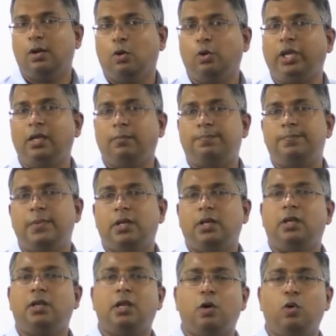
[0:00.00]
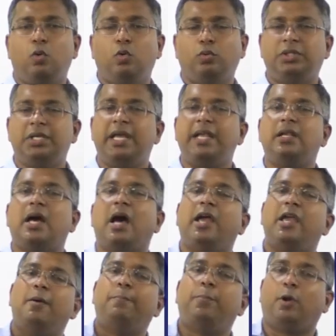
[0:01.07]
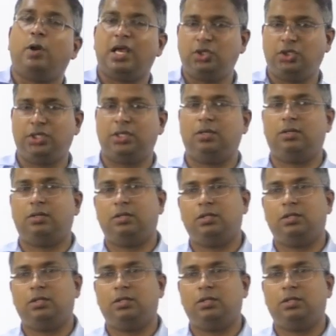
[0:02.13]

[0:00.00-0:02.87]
Okay, now the entire production,